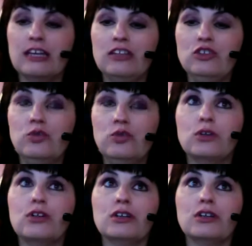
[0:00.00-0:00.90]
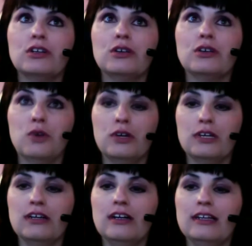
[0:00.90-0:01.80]
you're
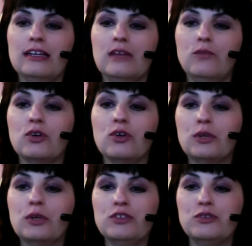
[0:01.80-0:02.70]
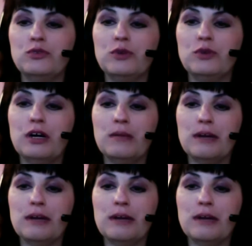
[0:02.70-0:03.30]
working on, and we're going to um,